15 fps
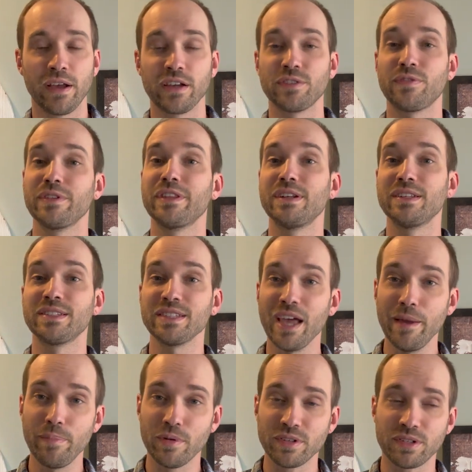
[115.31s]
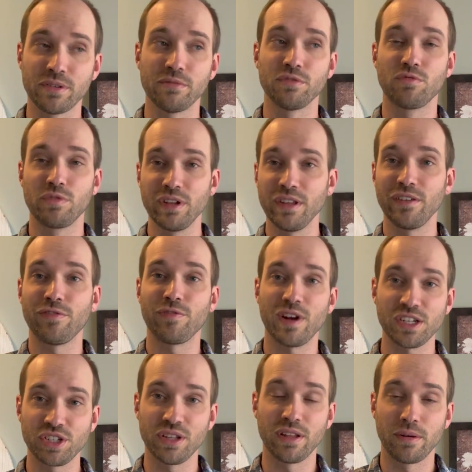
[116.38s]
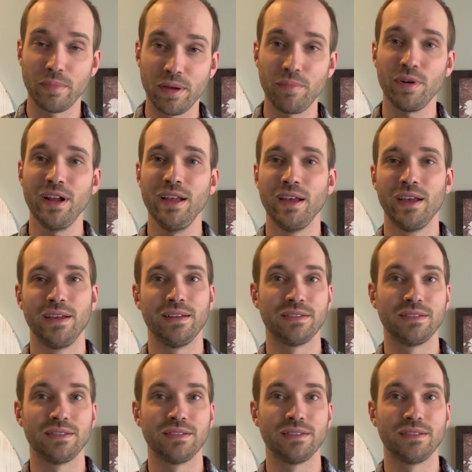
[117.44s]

because for the disciples, it was really fresh in their memory.